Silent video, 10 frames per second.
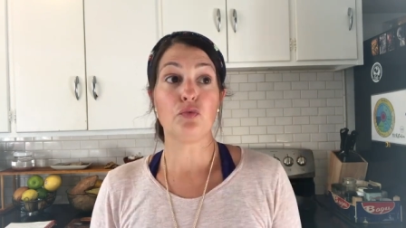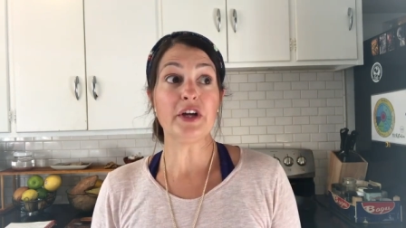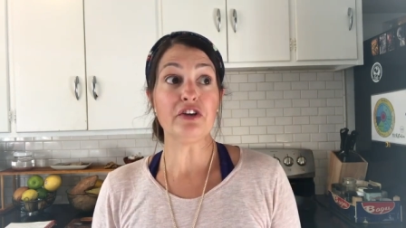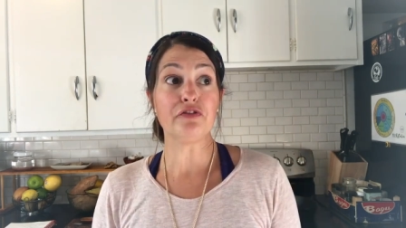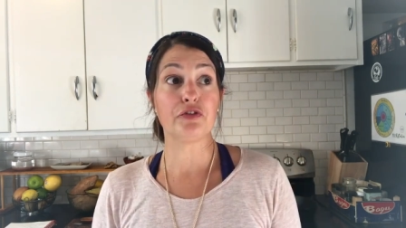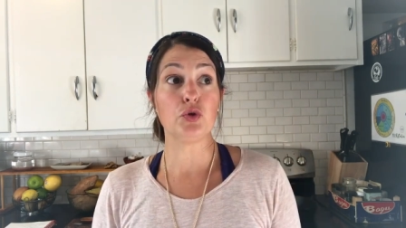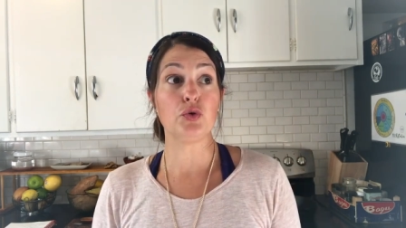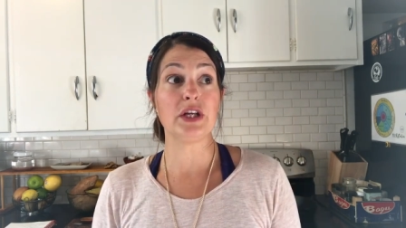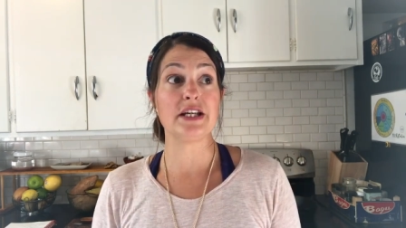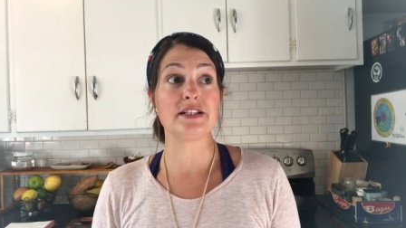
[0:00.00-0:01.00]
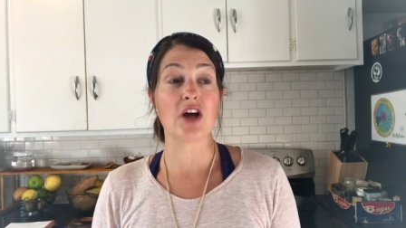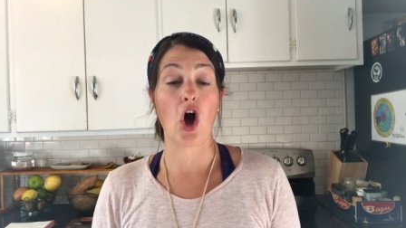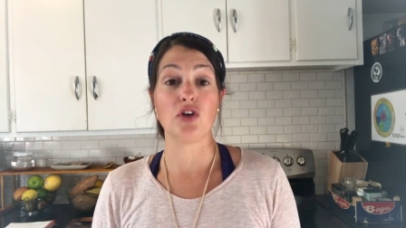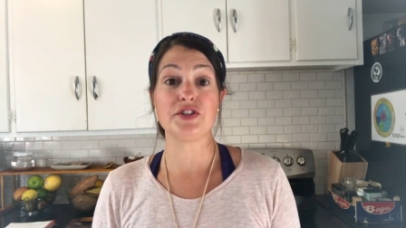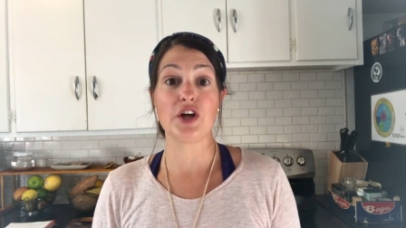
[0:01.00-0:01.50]
Real food is
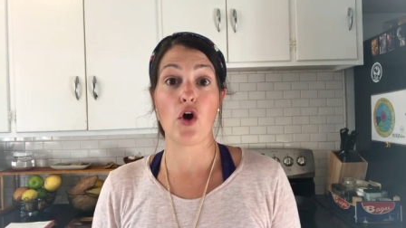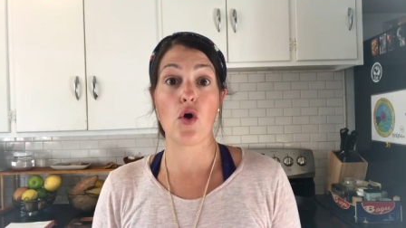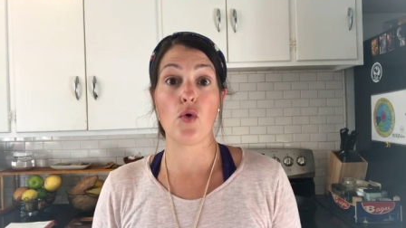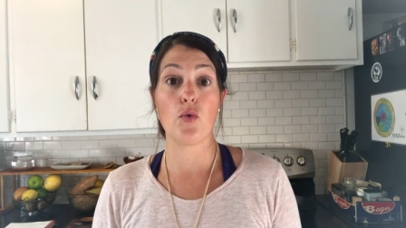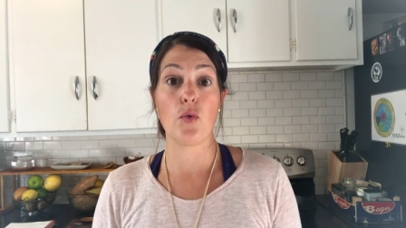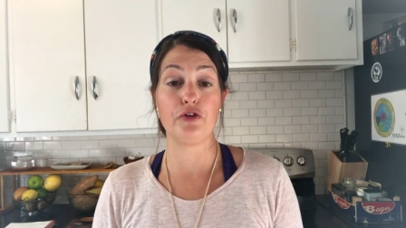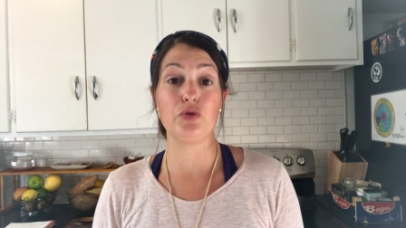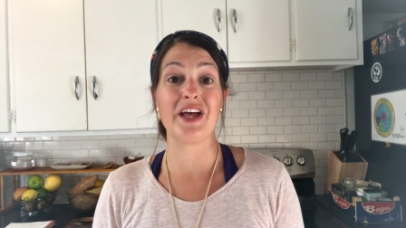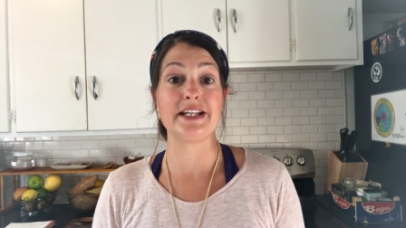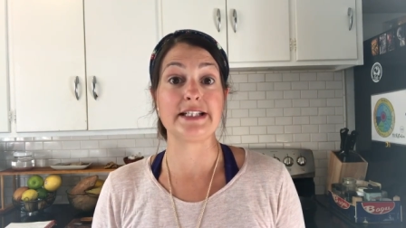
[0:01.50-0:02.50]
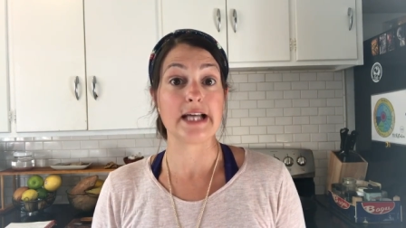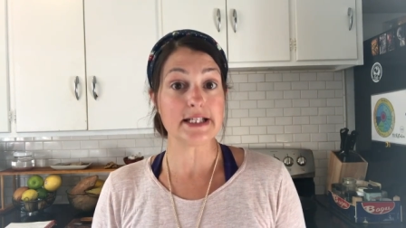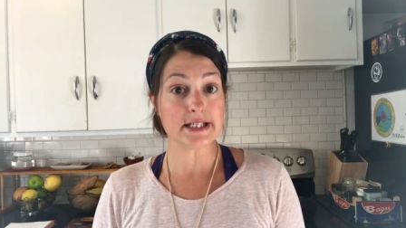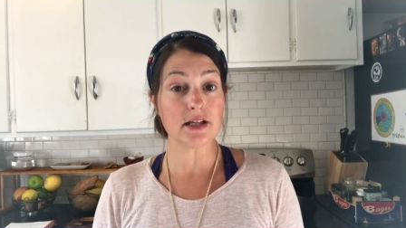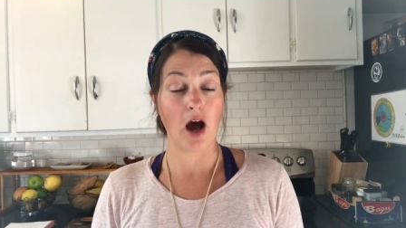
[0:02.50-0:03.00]
also food that
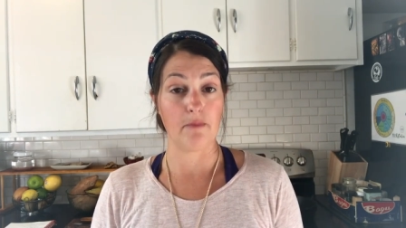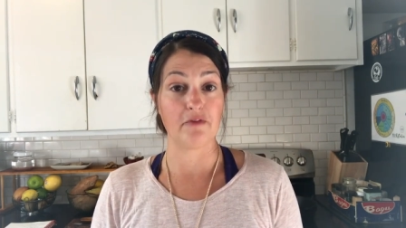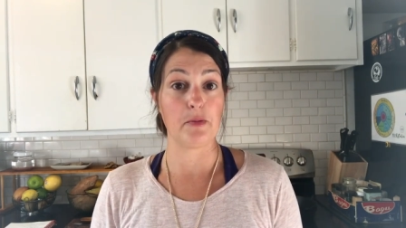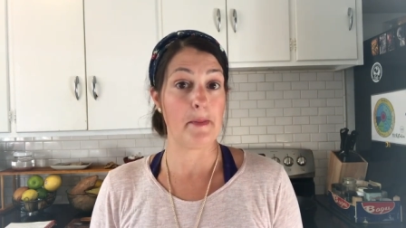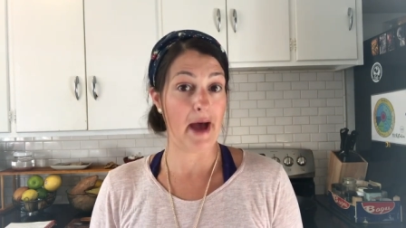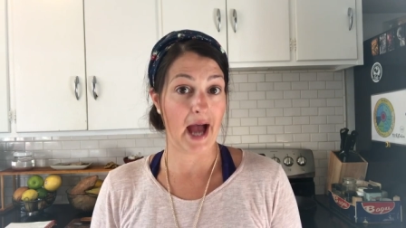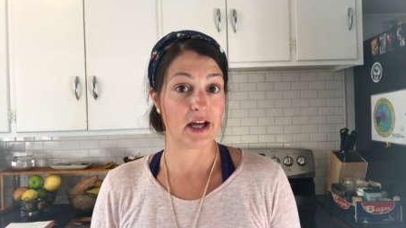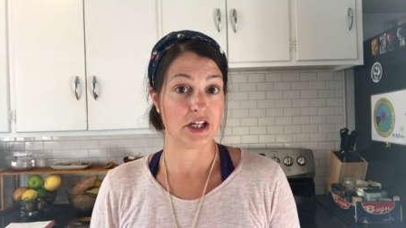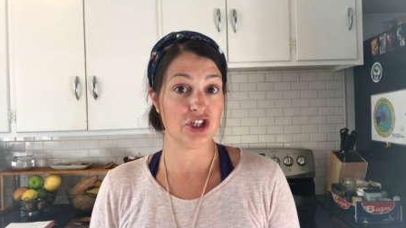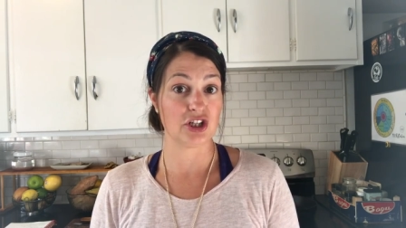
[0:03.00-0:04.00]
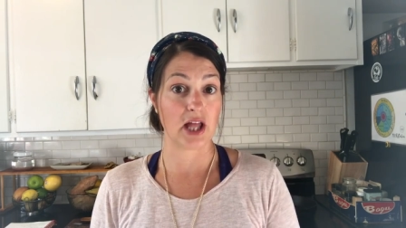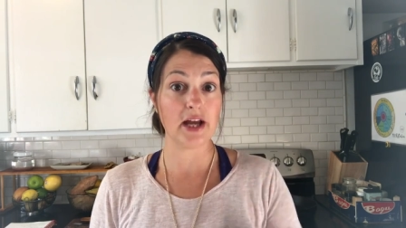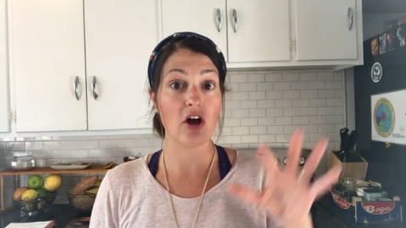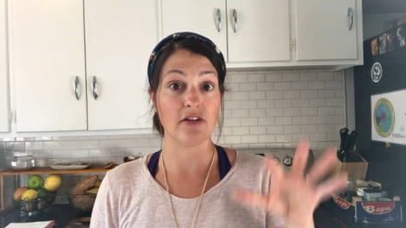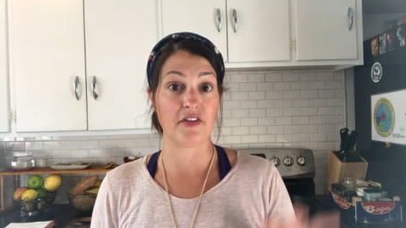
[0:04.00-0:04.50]
doesn't come from a package,
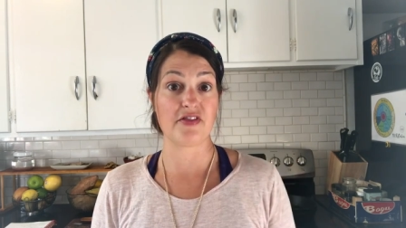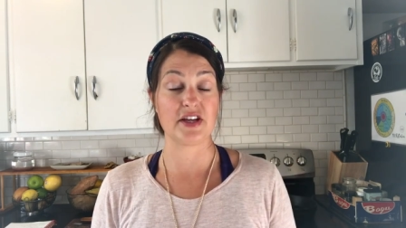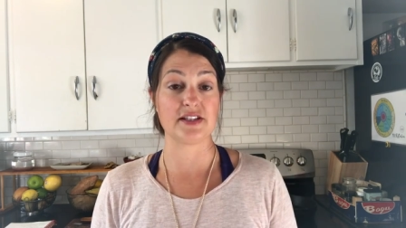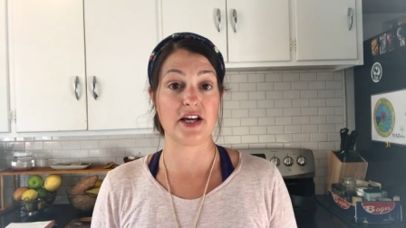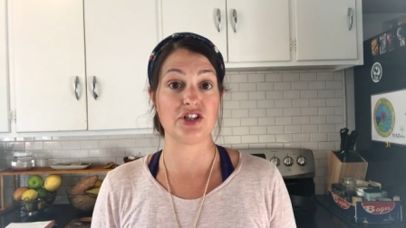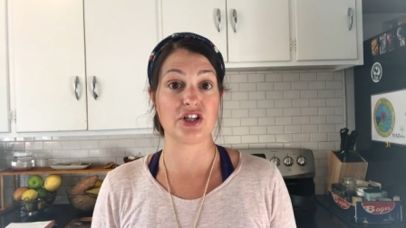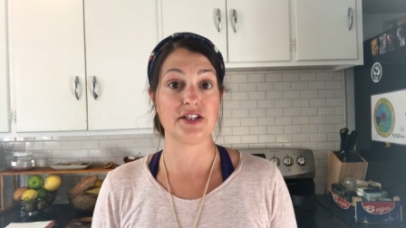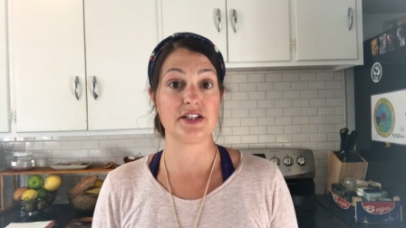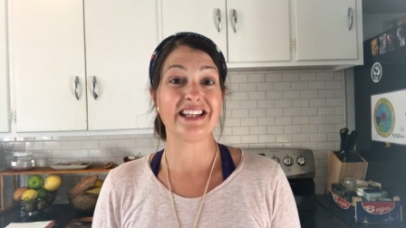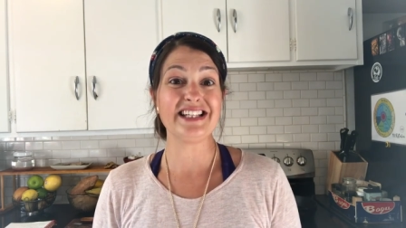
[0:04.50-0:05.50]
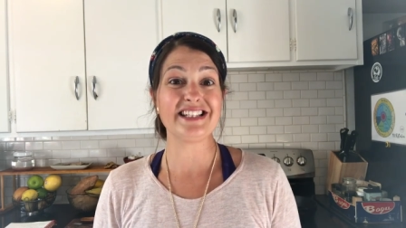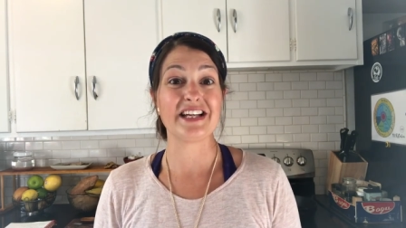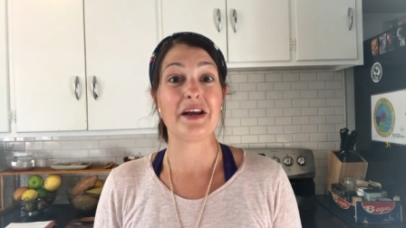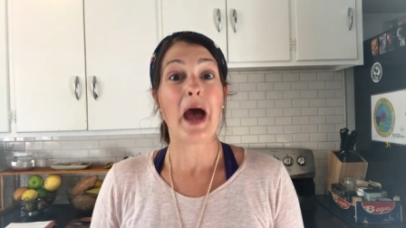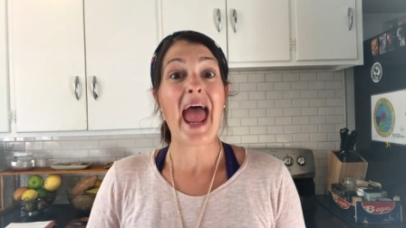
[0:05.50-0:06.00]
like all of the things I just listed.